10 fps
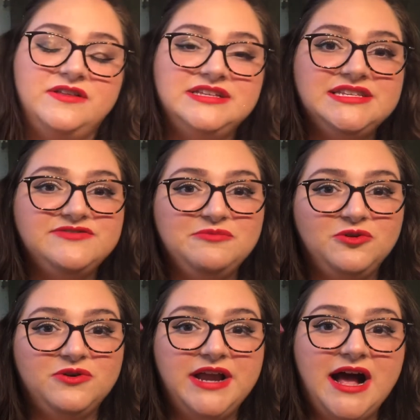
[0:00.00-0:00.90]
This is from
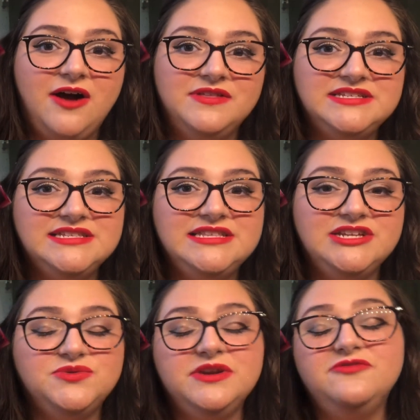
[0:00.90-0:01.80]
L'Oreal. This is the
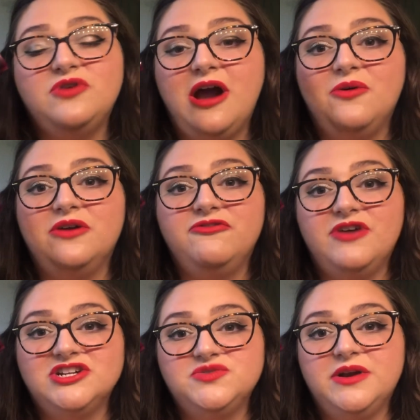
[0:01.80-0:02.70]
24-Hour
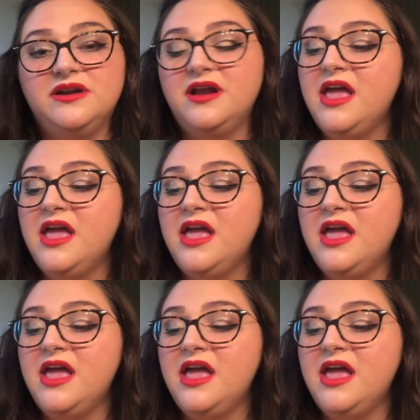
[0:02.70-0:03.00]
Fresh Wear